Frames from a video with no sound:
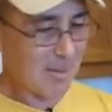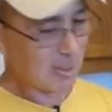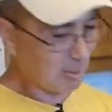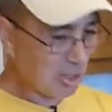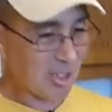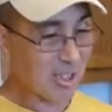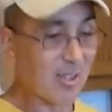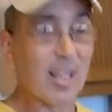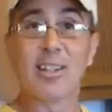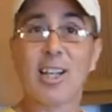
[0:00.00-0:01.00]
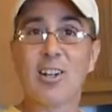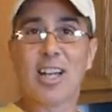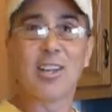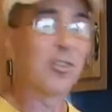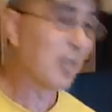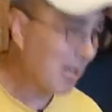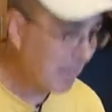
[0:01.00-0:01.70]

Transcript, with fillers: and I'm swishing it around. They all gather